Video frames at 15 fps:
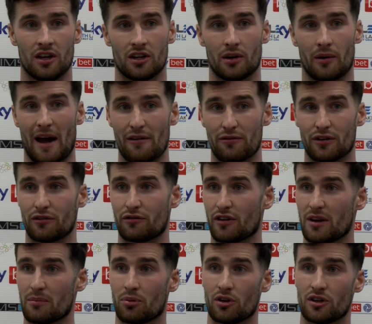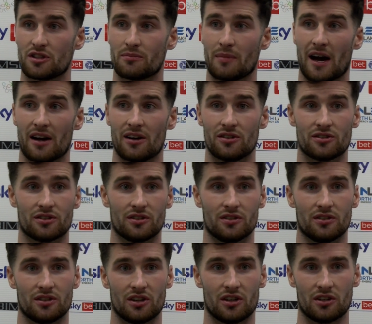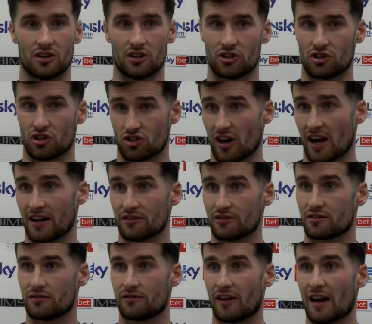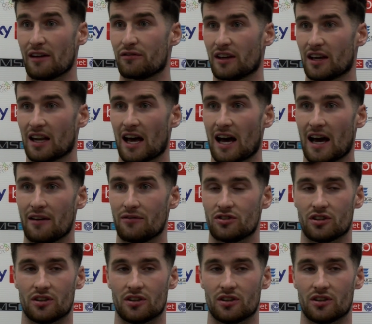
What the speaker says: you know every 3 points matters, and you're trying to fight for your lives.